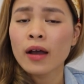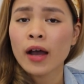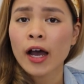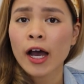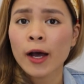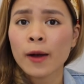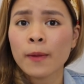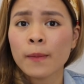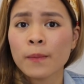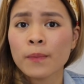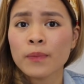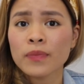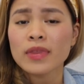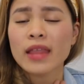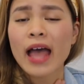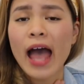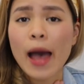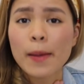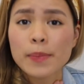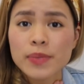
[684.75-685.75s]
um,
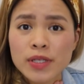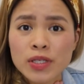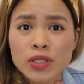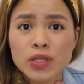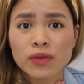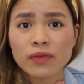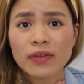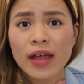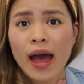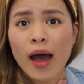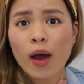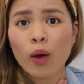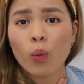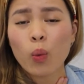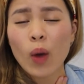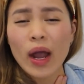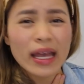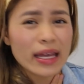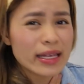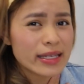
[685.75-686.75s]
the absence of that
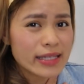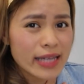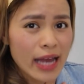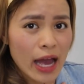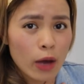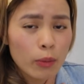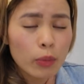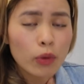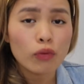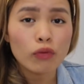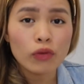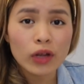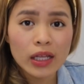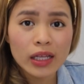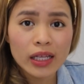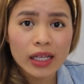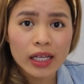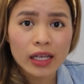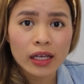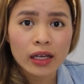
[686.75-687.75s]
weighs us down, but
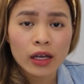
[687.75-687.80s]
really